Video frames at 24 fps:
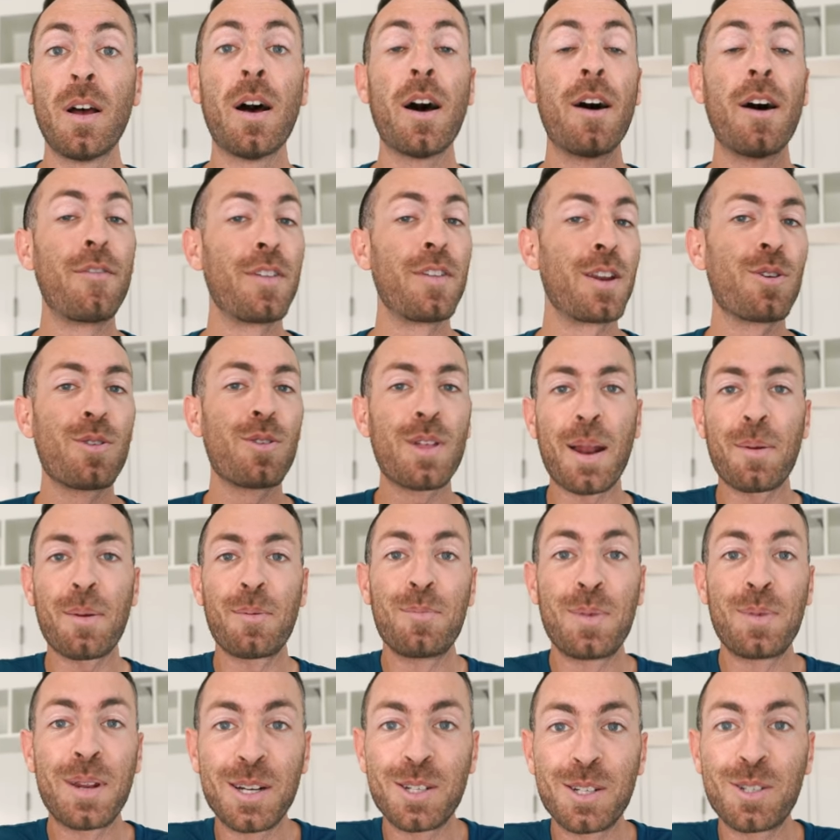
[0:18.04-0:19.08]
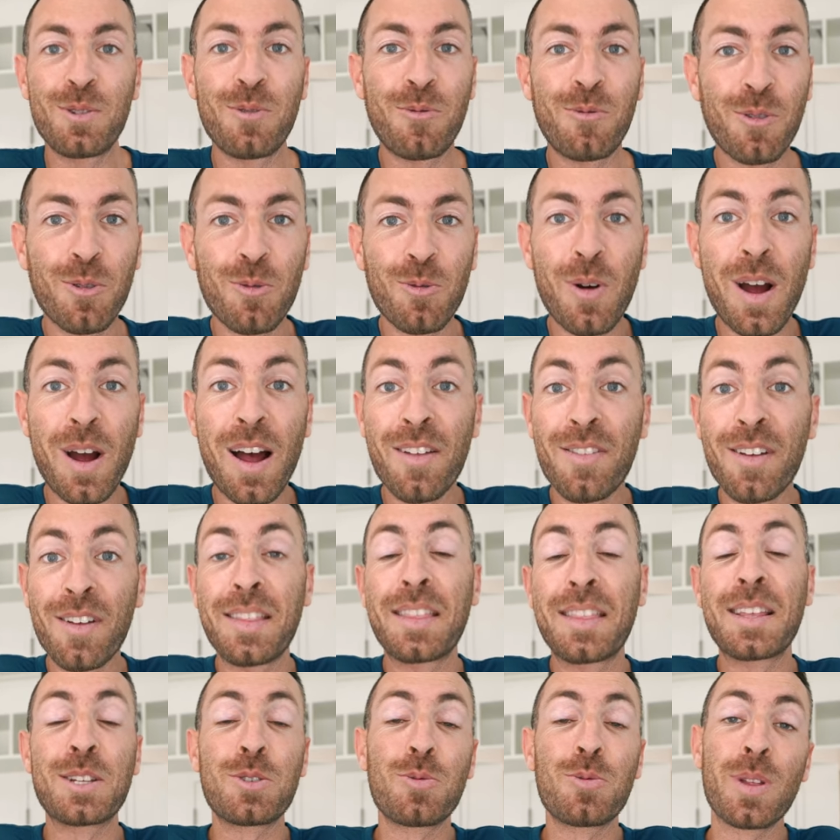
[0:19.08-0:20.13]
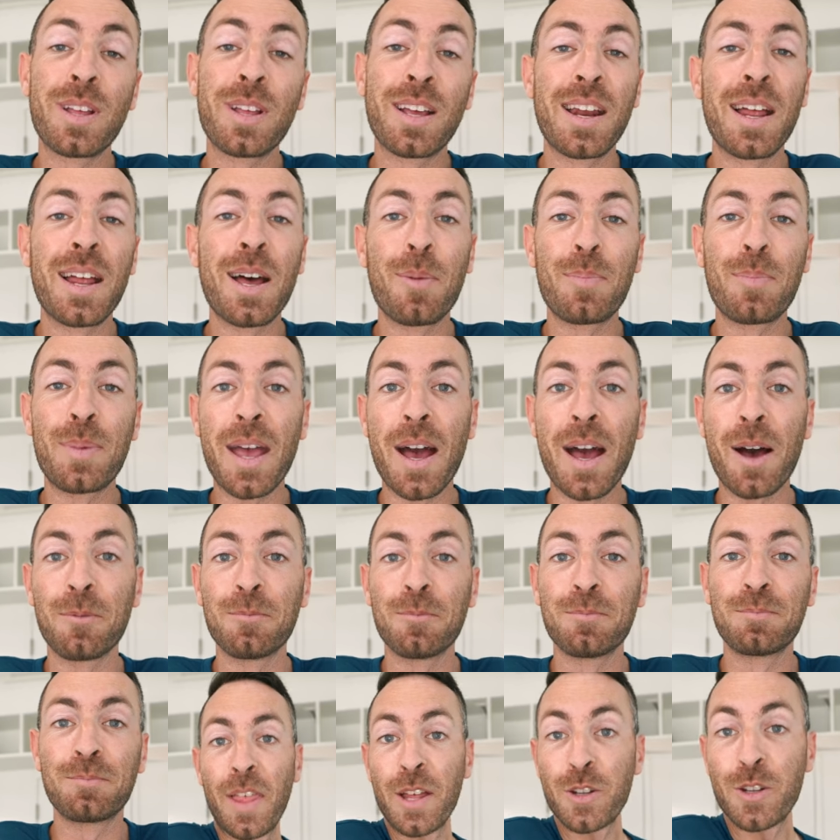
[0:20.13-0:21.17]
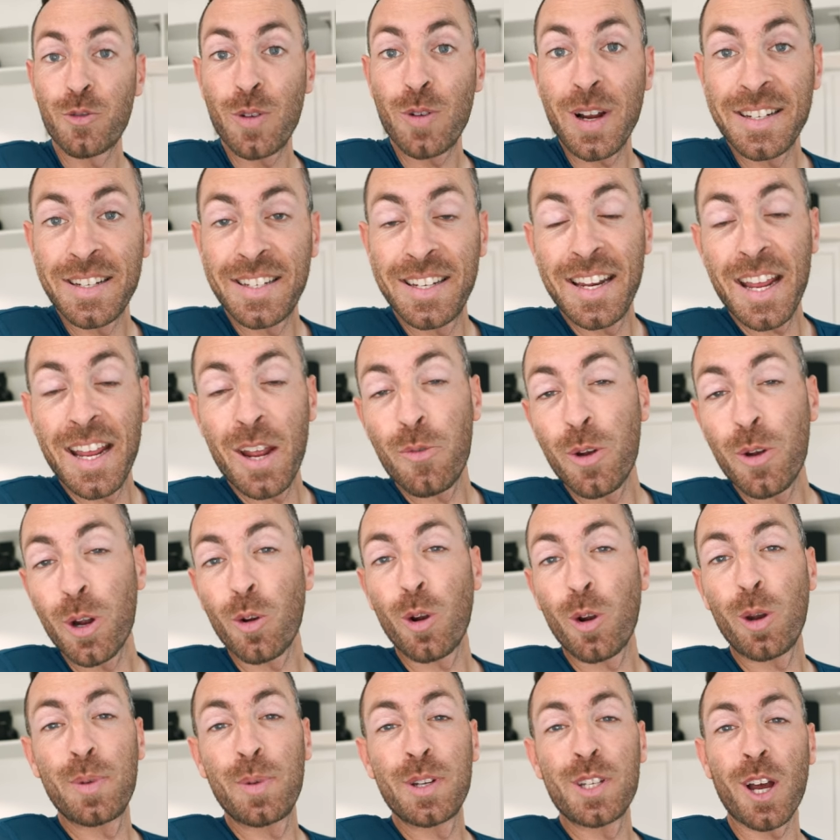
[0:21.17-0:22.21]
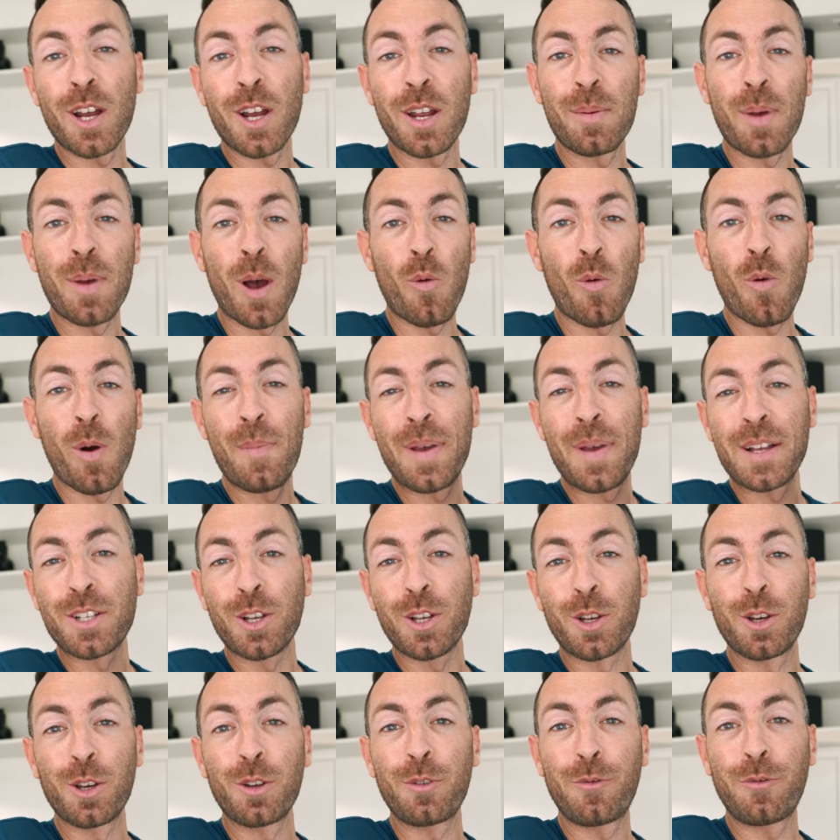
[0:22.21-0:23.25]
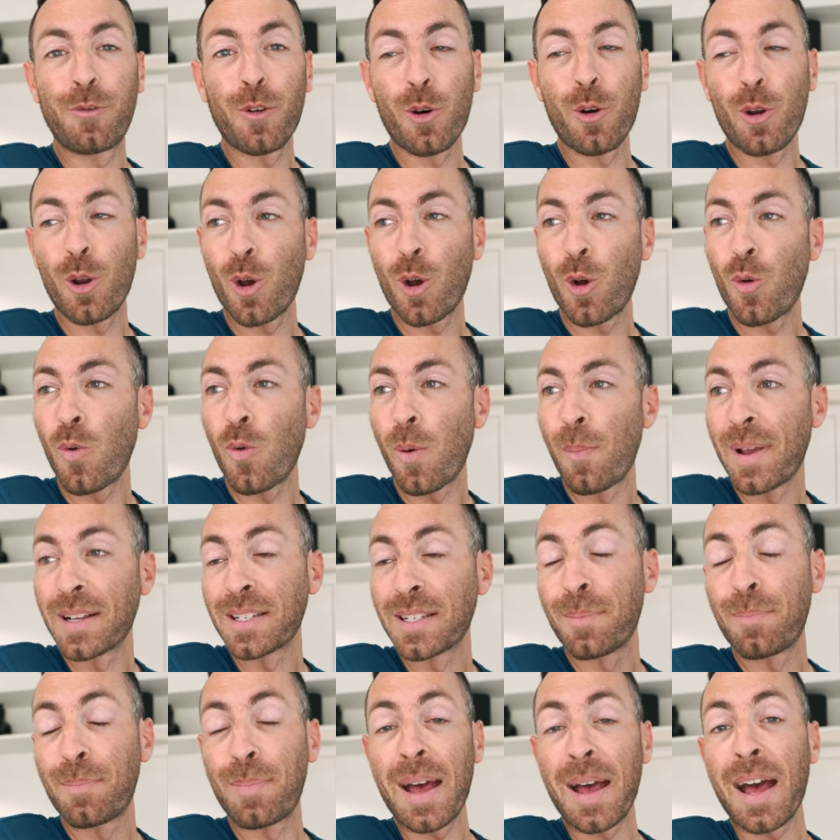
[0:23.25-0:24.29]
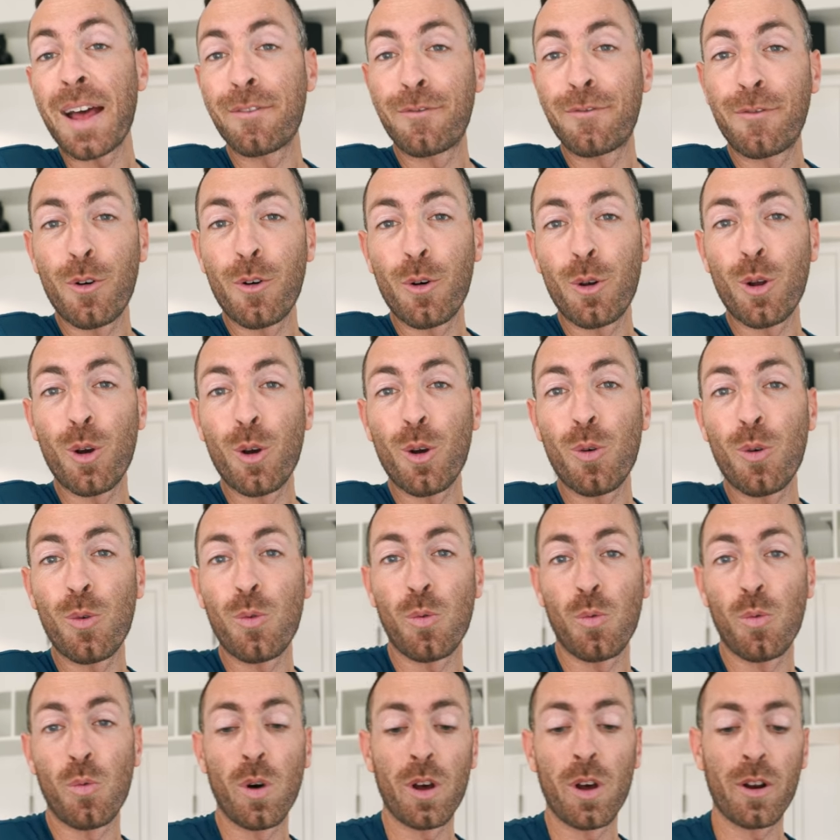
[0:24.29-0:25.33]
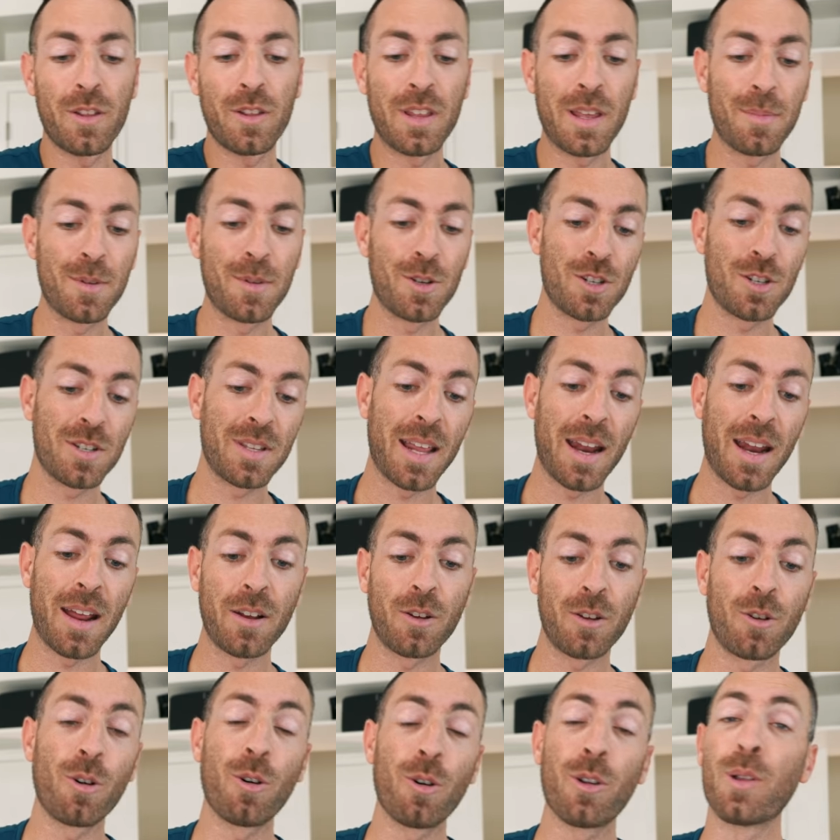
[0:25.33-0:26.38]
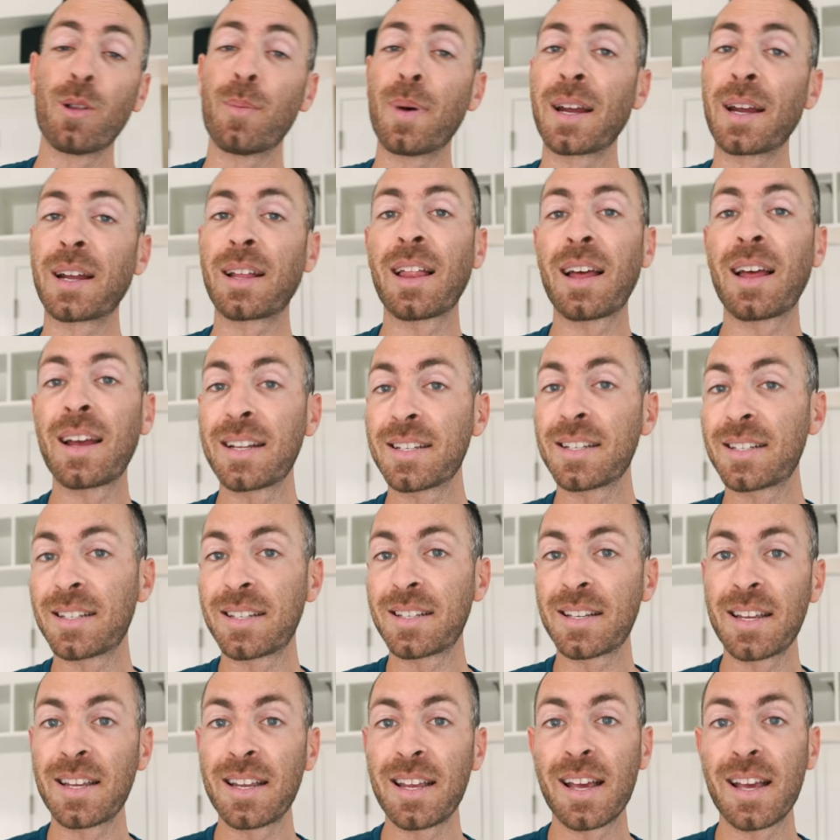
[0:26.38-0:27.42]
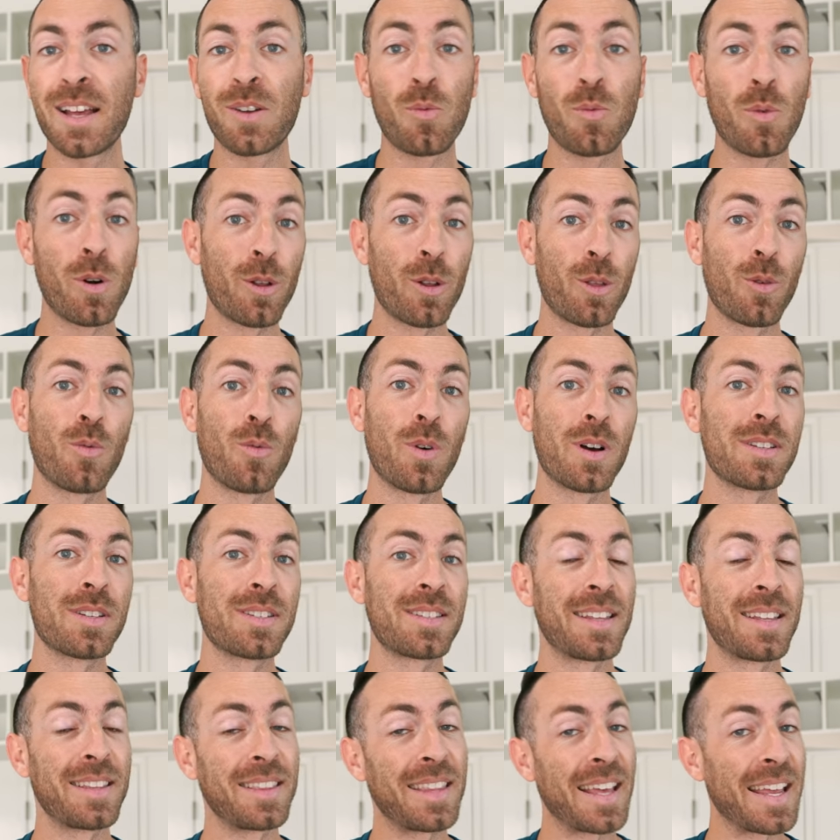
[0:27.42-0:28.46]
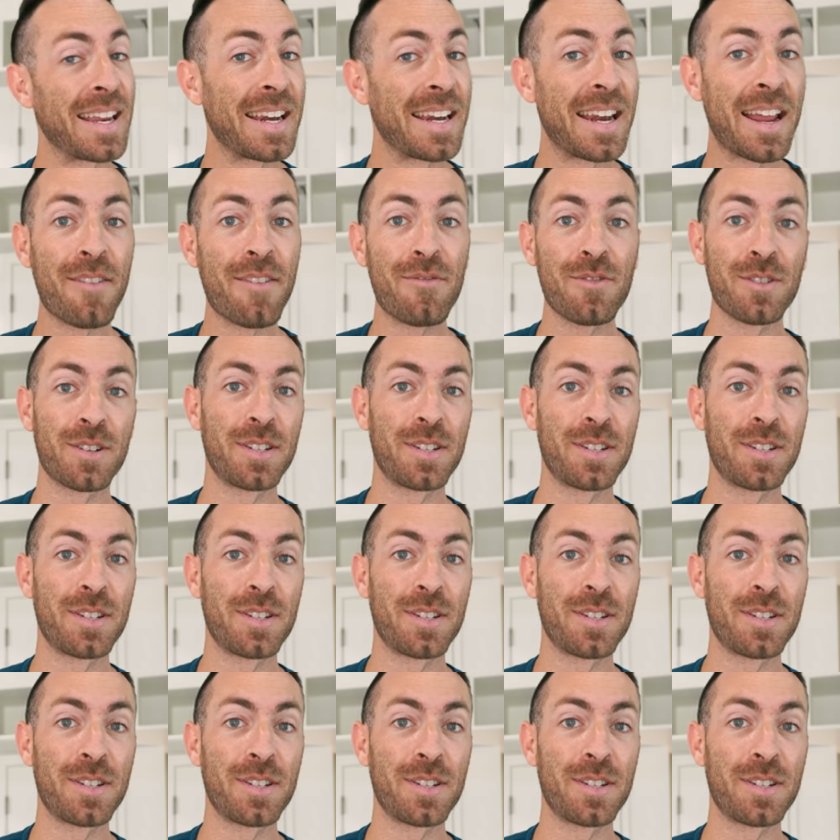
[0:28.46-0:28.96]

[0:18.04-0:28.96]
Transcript: a video that I've been meaning to do for a while that I think is really gonna help you out. That's right, today we are going to be talking about what makes a good photo, what makes a bad photo, what are the images that I call that my clients see, and what are the ones that they never